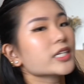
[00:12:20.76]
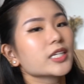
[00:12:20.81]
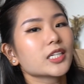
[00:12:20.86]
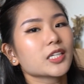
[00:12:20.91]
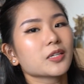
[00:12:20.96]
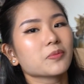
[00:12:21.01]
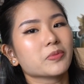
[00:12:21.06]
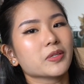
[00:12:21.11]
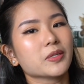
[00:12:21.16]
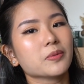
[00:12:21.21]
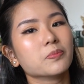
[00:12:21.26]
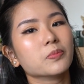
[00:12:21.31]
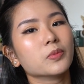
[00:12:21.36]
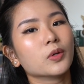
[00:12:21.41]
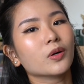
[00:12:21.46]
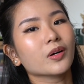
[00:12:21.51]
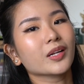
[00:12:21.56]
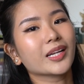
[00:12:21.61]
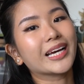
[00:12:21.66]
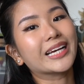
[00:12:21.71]
gonna be
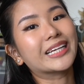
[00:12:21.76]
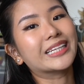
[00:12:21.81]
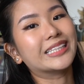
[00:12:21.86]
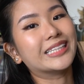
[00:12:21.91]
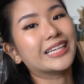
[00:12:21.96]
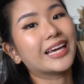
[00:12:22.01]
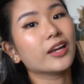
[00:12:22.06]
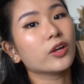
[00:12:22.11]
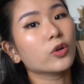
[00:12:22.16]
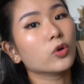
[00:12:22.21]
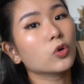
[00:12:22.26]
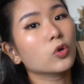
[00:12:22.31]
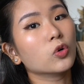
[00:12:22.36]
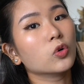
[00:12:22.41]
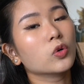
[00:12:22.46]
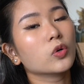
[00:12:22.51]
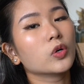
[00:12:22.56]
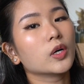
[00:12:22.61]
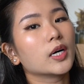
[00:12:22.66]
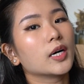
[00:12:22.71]
more like
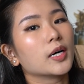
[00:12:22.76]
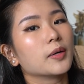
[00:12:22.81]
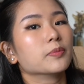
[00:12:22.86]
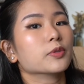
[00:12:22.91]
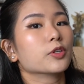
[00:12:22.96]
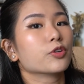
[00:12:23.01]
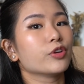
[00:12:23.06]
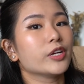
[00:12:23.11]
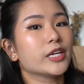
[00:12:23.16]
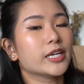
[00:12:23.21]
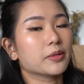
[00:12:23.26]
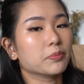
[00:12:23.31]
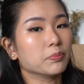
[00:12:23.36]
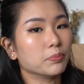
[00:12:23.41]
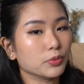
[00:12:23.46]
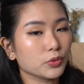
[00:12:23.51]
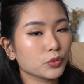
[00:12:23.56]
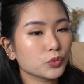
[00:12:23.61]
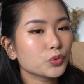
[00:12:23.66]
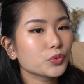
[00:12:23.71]
yellow, green, and
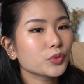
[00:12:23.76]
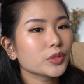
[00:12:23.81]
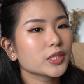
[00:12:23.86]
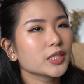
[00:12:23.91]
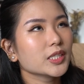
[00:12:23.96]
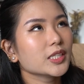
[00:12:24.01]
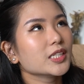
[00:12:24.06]
blue,